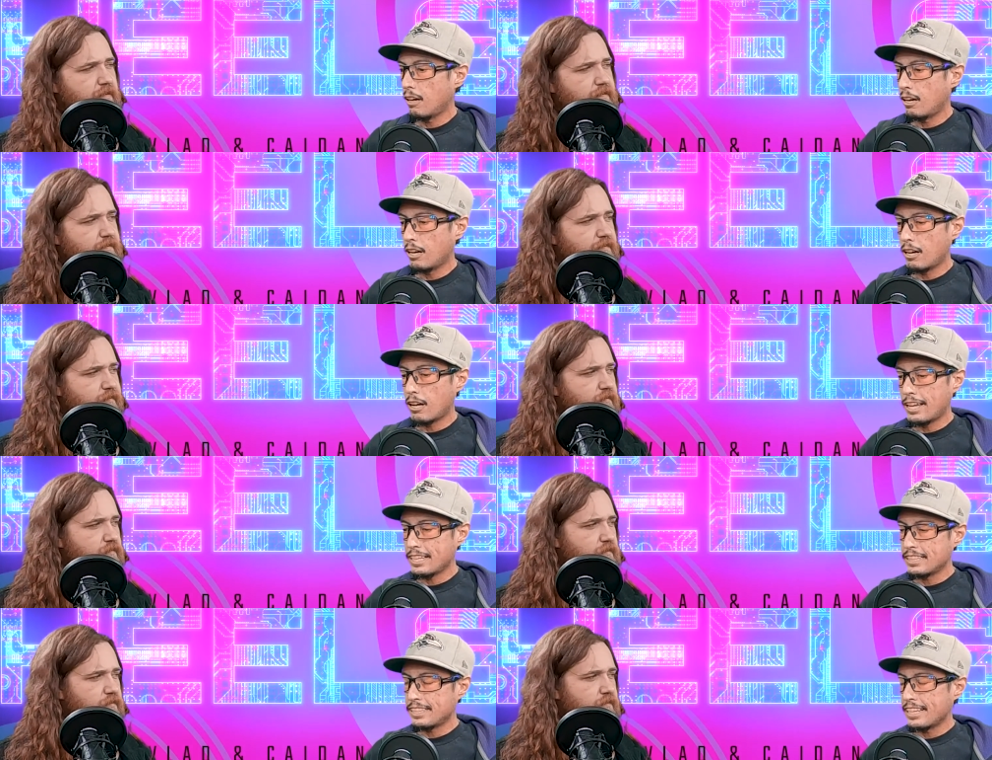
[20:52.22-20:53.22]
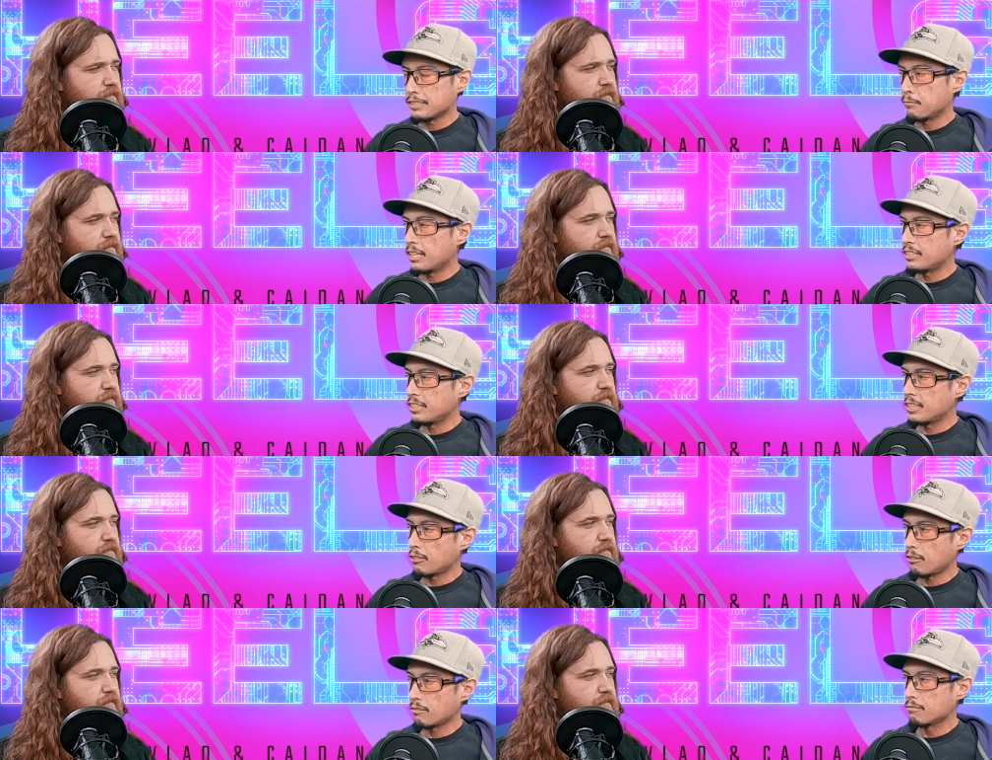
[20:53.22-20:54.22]
Speaker 1: Uh, he got his head smashed in a
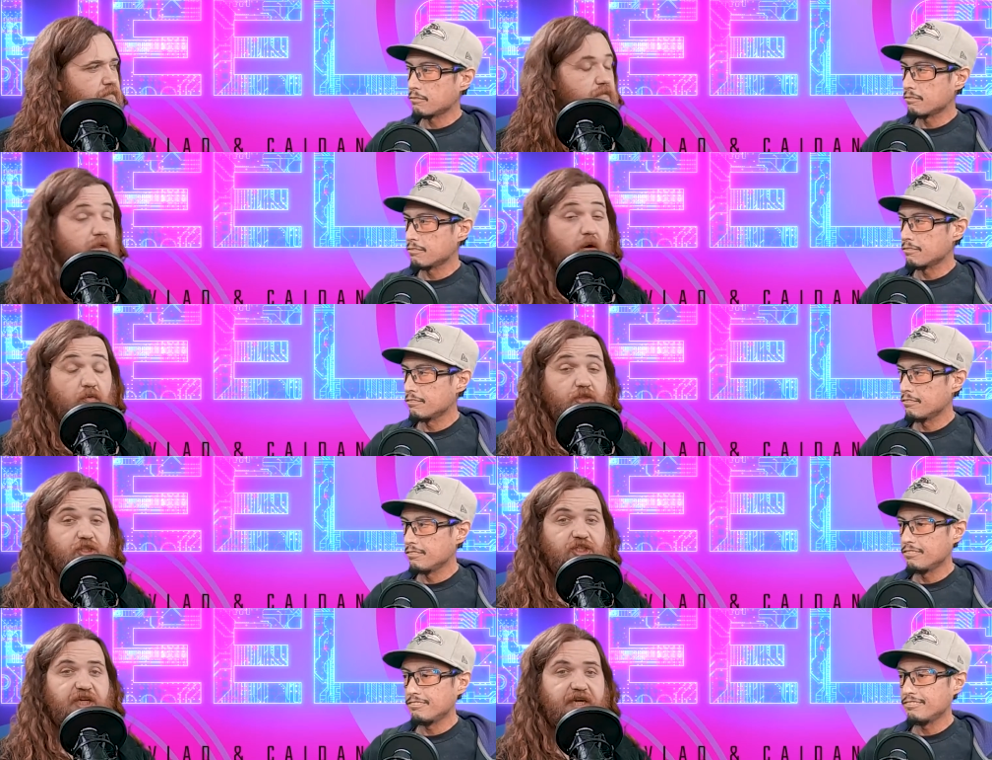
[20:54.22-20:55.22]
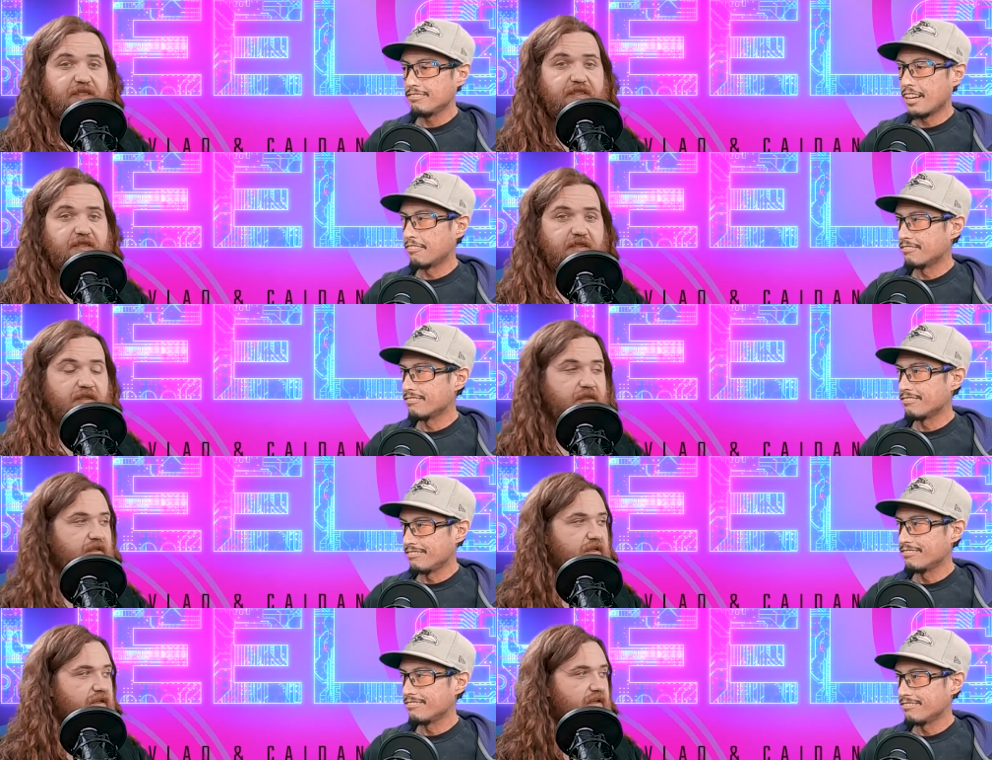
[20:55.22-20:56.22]
car. Oh shit! Yeah,
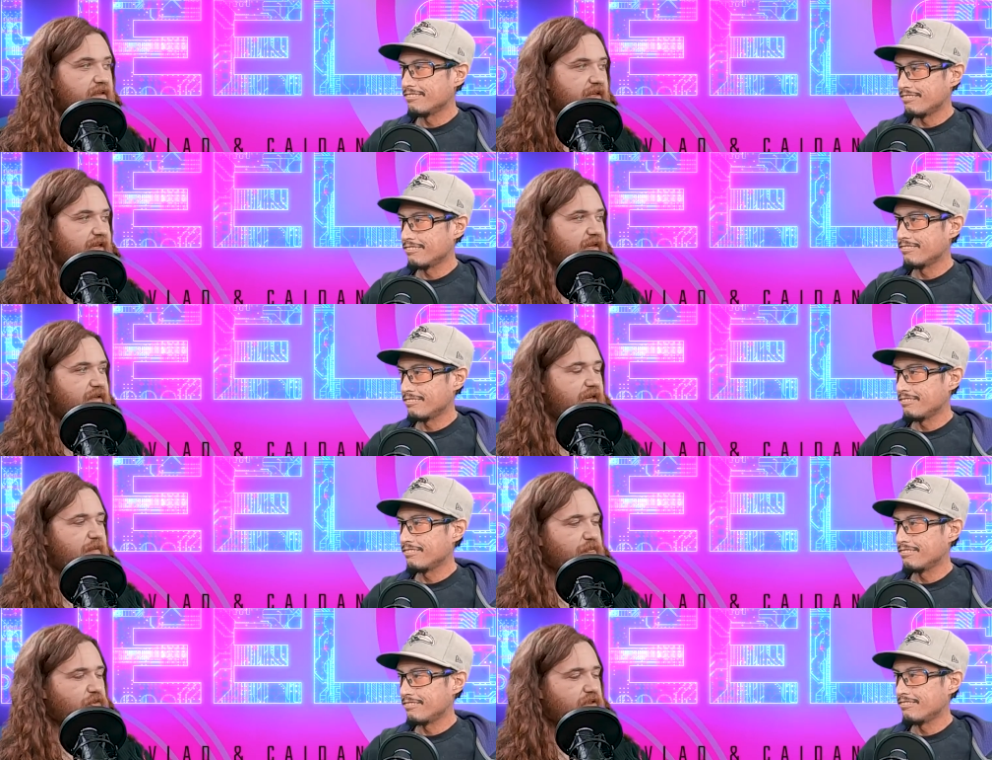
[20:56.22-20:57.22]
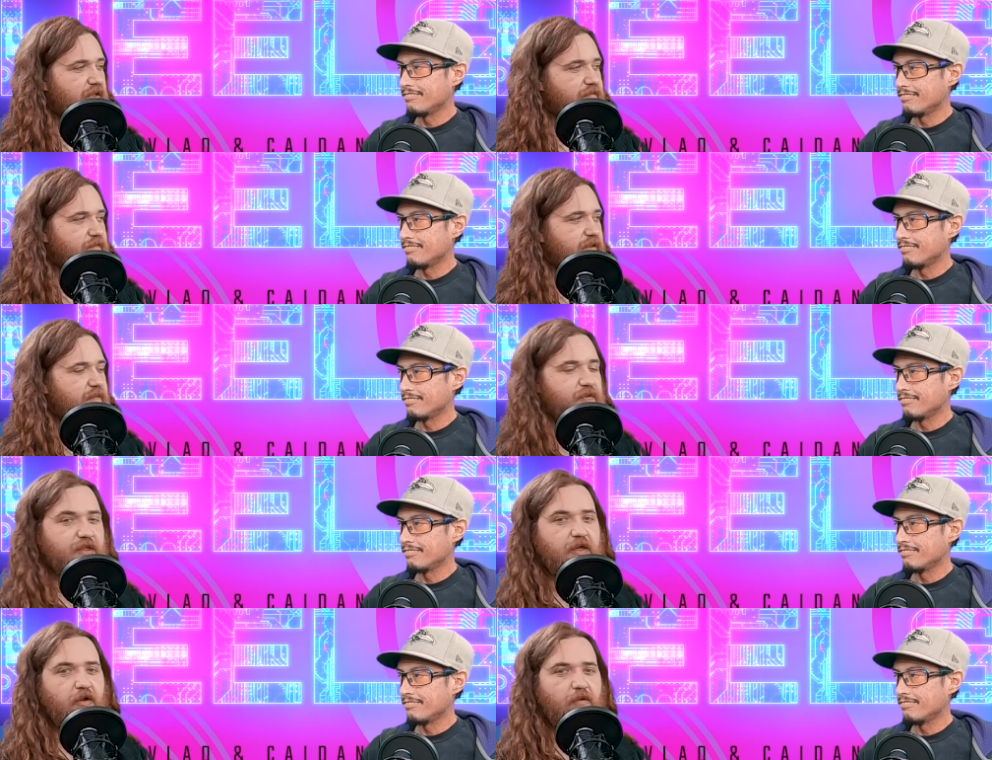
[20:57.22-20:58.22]
Speaker 2: he, he pulled a he pulled
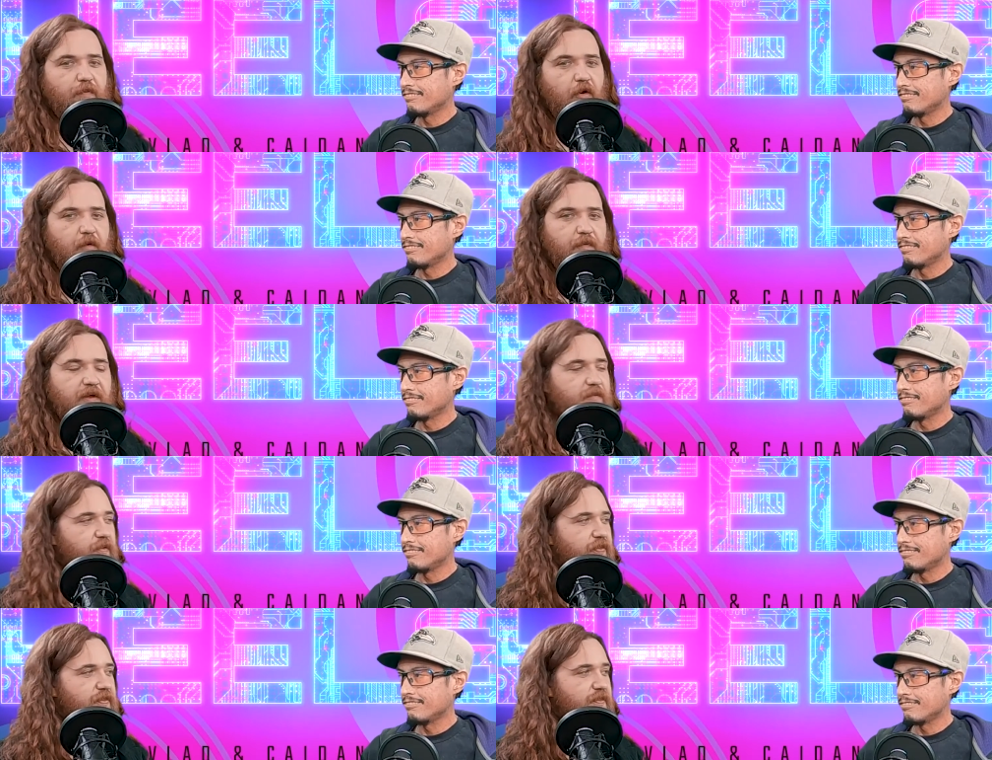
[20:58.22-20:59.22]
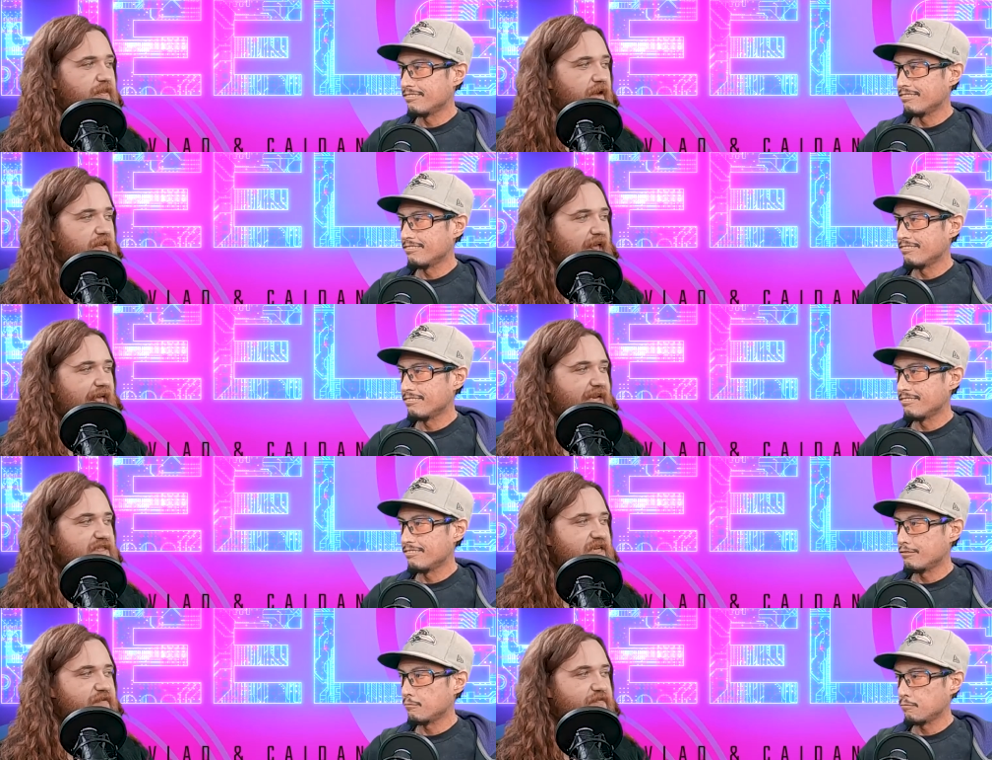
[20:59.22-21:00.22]
a Goldberg, but with uh, a head
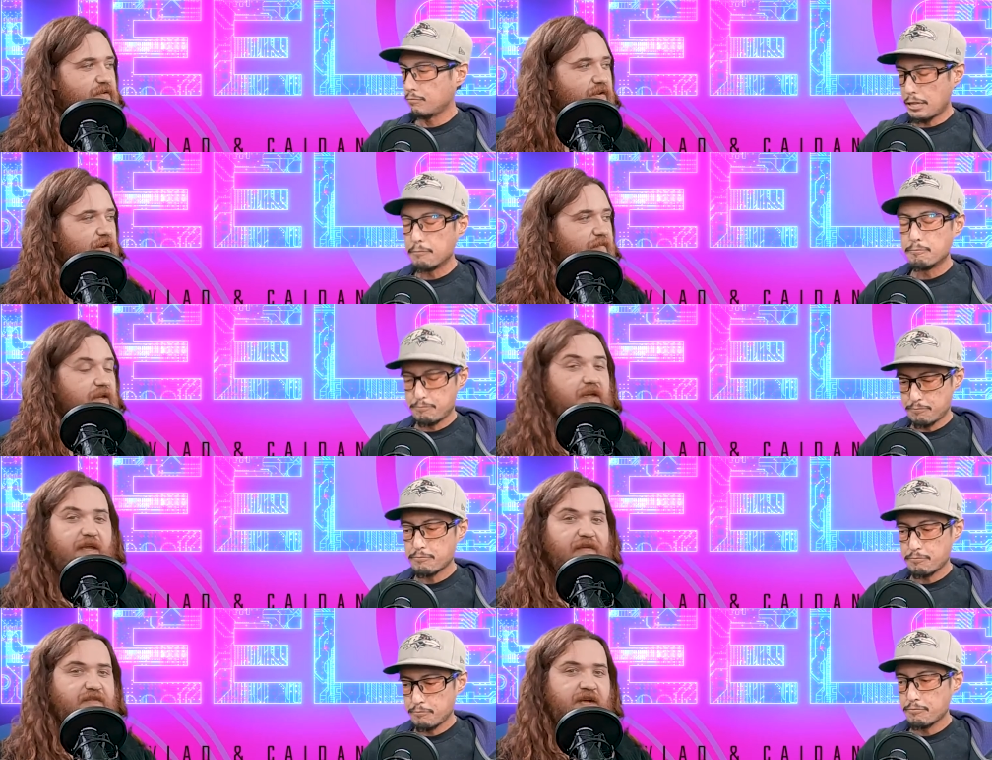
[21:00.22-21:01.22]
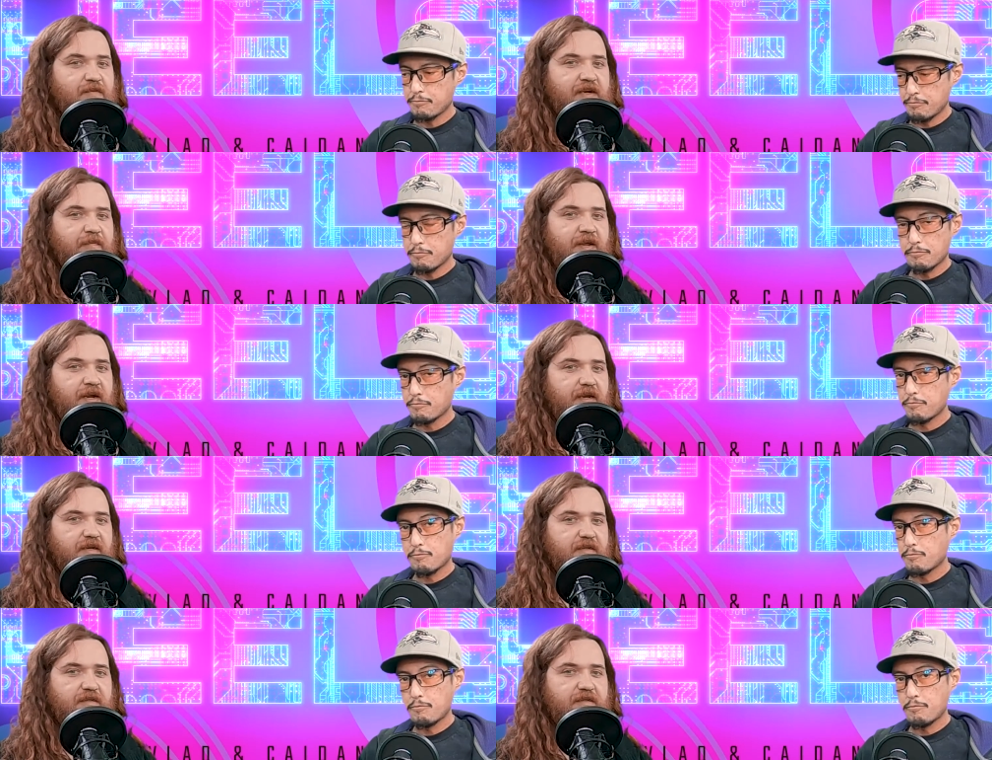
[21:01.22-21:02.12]
instead of a forearm. Yeah, yeah that's not recommended.